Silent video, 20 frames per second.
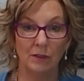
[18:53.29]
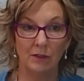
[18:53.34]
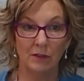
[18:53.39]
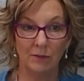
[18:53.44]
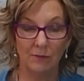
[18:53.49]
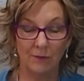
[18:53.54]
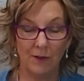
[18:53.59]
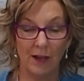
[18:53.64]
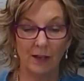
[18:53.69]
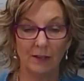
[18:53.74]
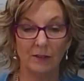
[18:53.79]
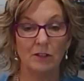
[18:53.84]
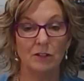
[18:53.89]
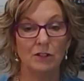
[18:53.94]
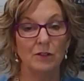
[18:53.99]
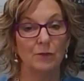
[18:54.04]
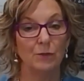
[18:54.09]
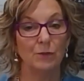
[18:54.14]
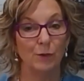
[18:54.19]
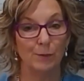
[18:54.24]
the fact that
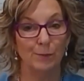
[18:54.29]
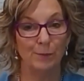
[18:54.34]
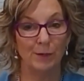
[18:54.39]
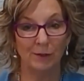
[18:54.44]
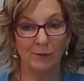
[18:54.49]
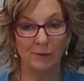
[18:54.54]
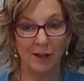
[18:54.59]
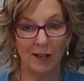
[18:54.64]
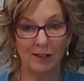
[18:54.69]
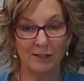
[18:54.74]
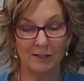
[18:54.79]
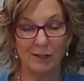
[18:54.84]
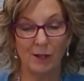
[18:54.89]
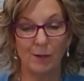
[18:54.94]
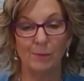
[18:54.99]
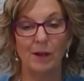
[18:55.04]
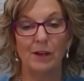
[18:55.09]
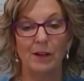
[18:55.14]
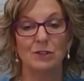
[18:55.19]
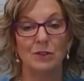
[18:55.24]
you've remineralized so
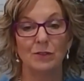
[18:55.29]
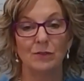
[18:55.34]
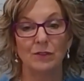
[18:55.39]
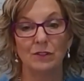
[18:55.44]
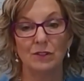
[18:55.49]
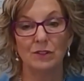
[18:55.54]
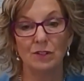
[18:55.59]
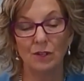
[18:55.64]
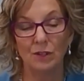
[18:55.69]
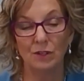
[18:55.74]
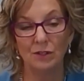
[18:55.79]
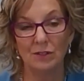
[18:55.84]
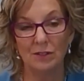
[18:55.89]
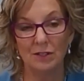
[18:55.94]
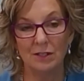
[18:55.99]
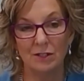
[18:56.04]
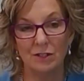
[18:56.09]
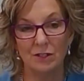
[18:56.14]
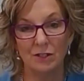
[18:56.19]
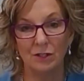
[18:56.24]
much of the tooth
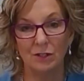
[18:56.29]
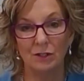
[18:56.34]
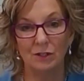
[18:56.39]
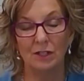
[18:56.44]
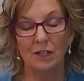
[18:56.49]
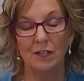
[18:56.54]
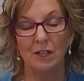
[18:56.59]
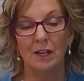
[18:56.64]
tissue,